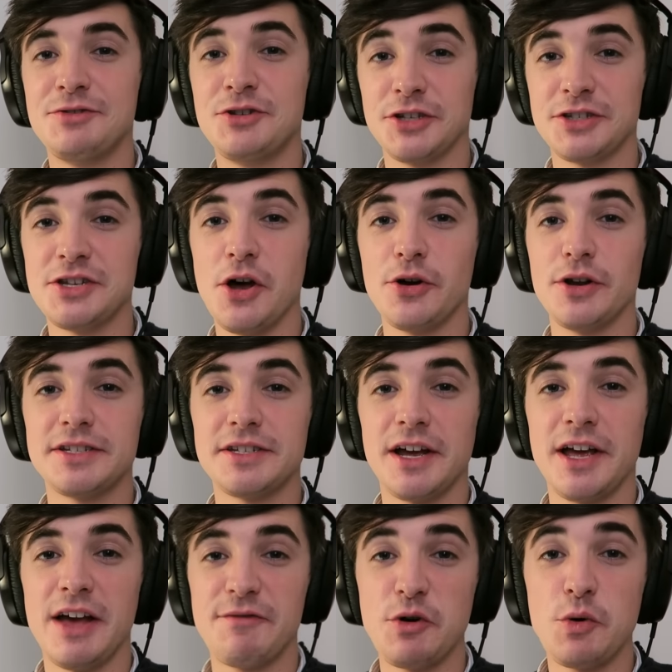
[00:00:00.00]
Just noticed
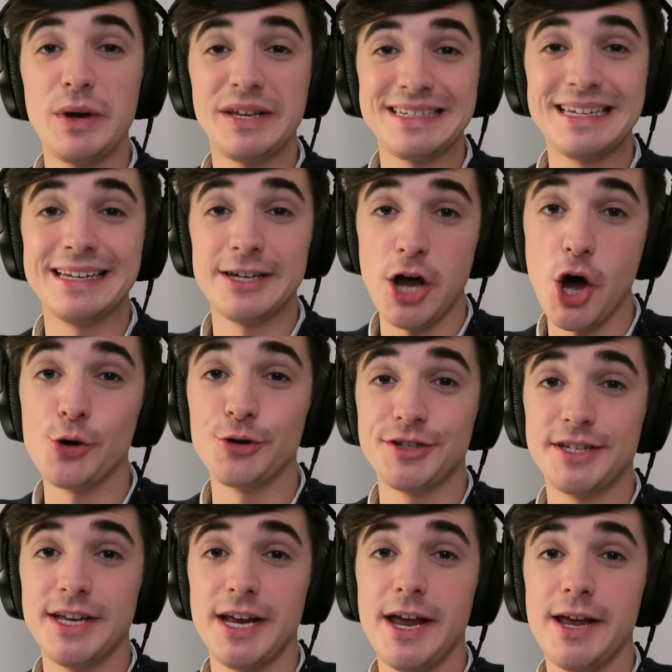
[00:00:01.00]
I have a whistling nose
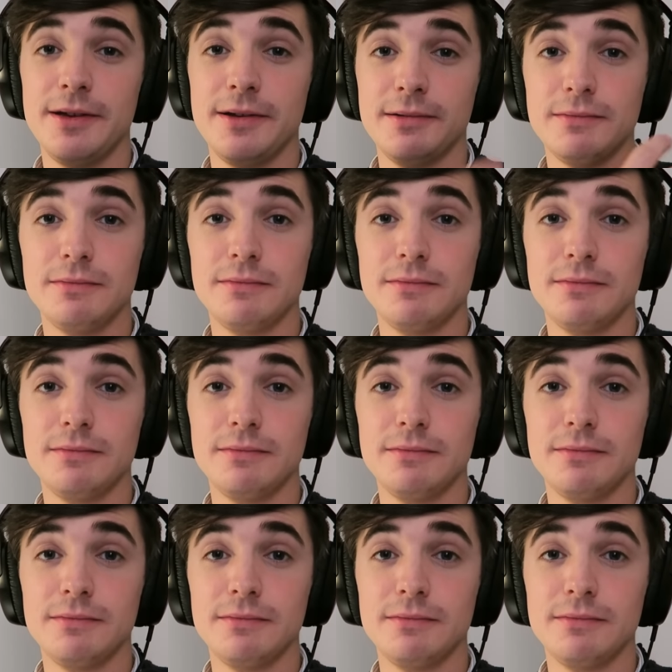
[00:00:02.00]
today.